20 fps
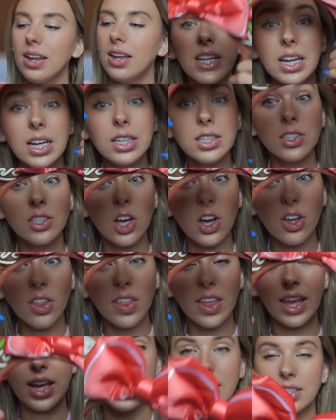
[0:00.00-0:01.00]
Then I saw
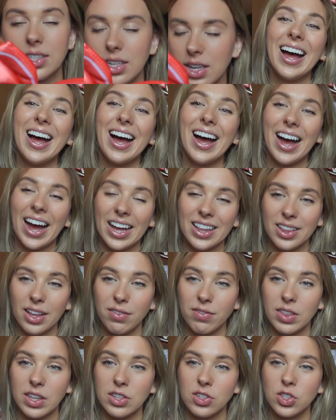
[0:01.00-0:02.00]
these. I
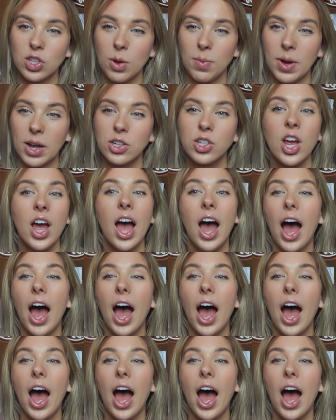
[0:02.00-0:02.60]
love these so much.